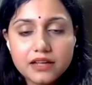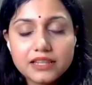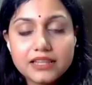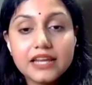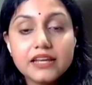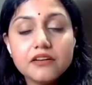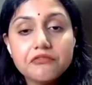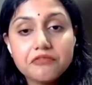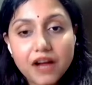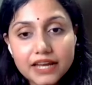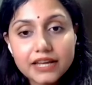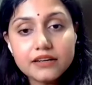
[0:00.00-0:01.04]
then
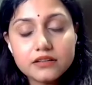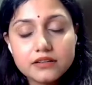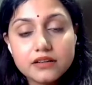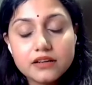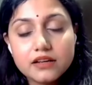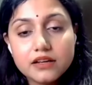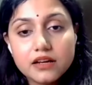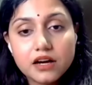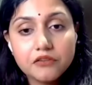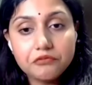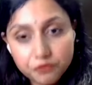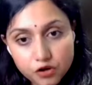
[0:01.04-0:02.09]
find
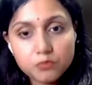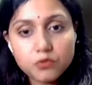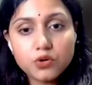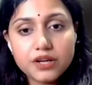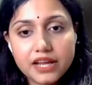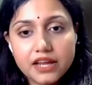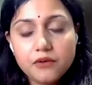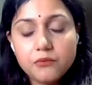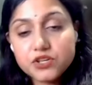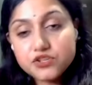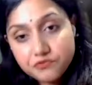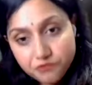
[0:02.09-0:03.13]
a full moon day
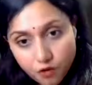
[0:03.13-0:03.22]
which